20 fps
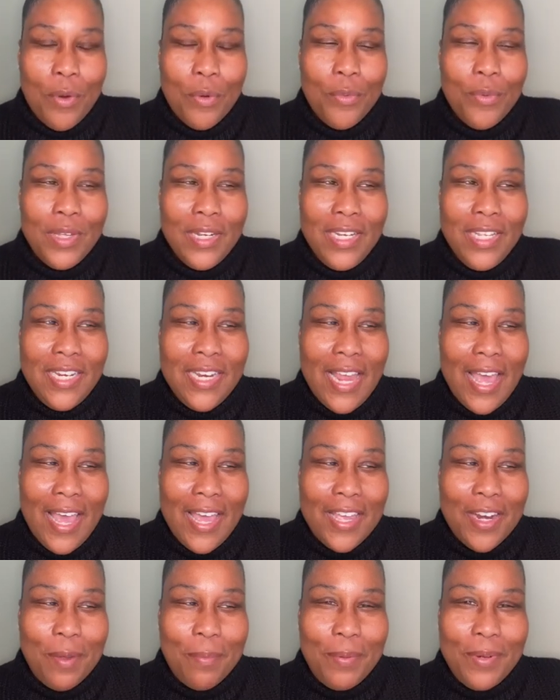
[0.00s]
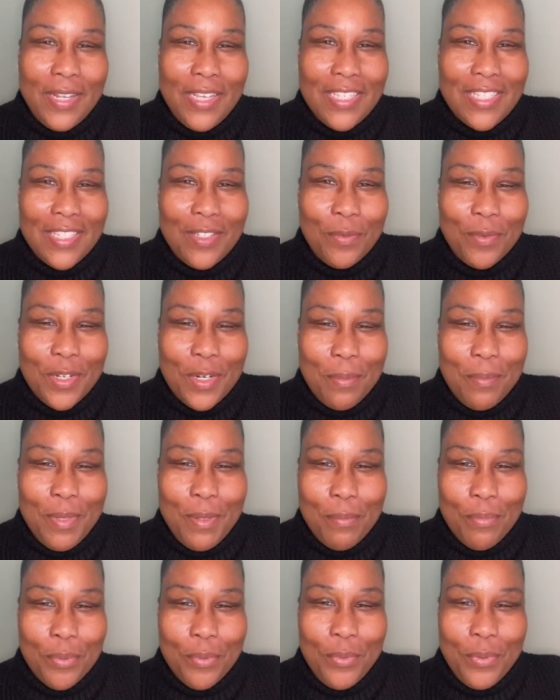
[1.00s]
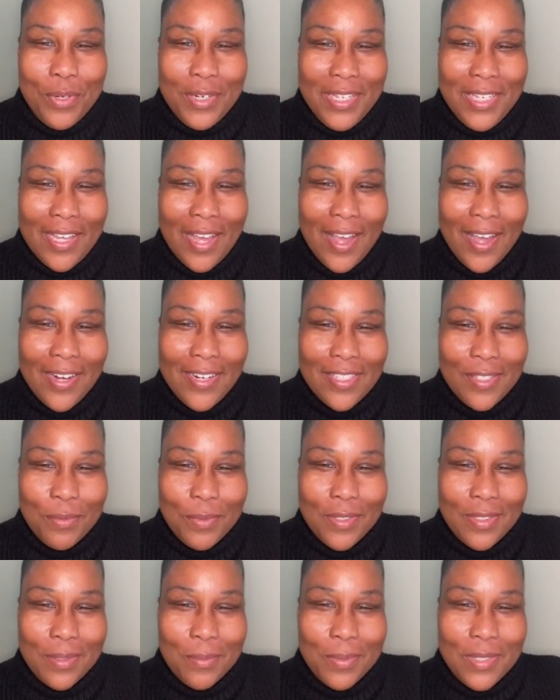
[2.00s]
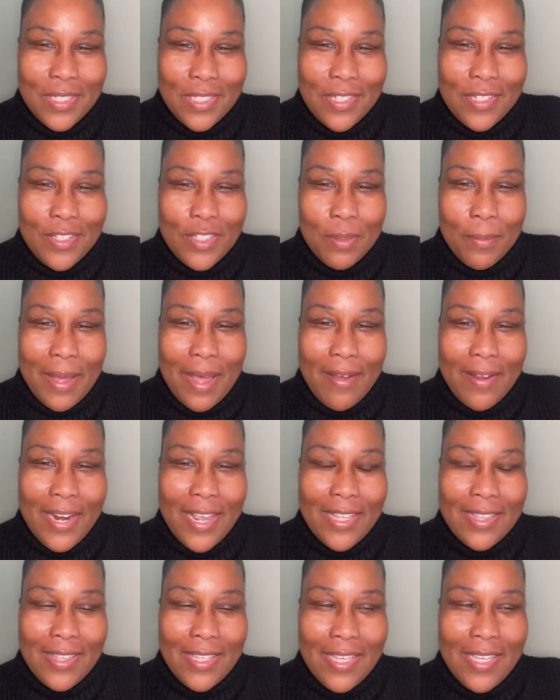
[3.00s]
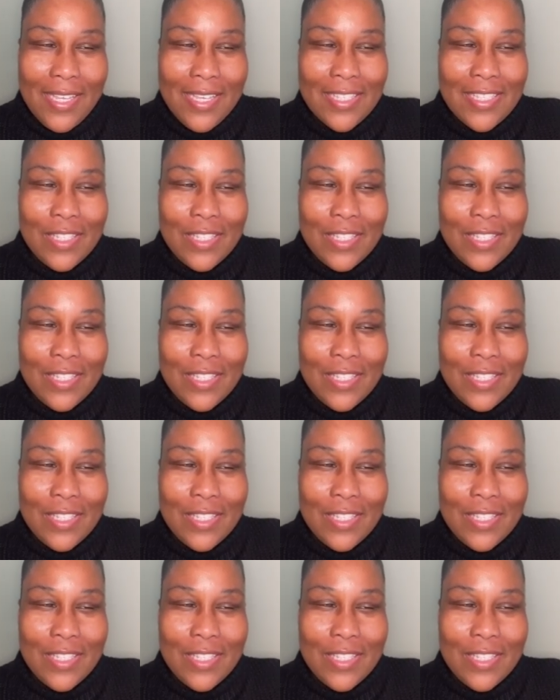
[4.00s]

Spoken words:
really not in a place to want to be brutally honest with themselves about that thing,